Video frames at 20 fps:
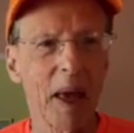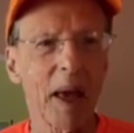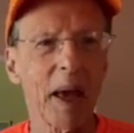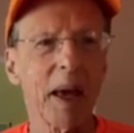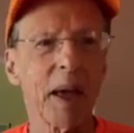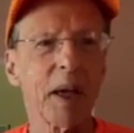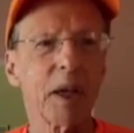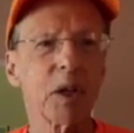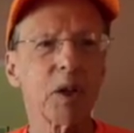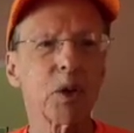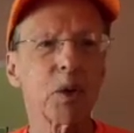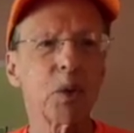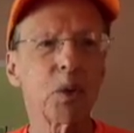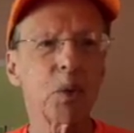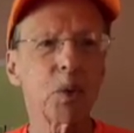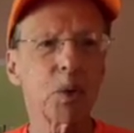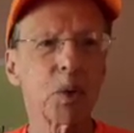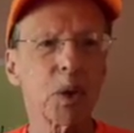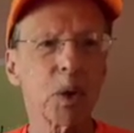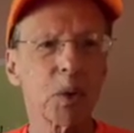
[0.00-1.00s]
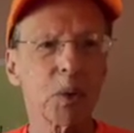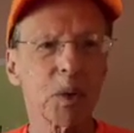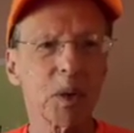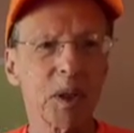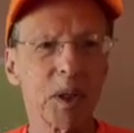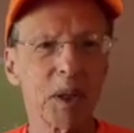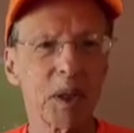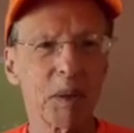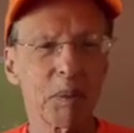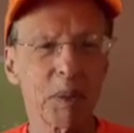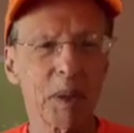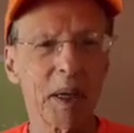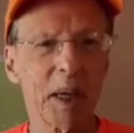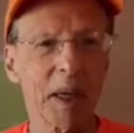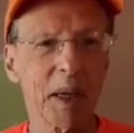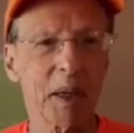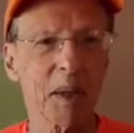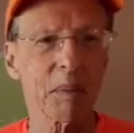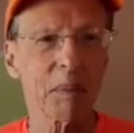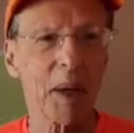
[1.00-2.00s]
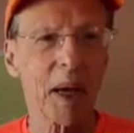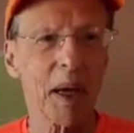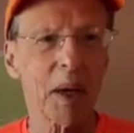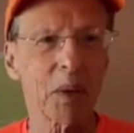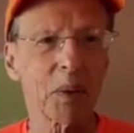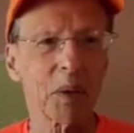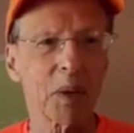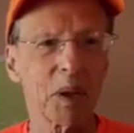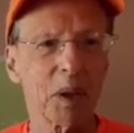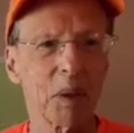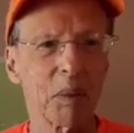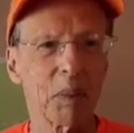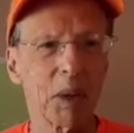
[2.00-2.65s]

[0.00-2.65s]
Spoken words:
and you don't keep getting pounded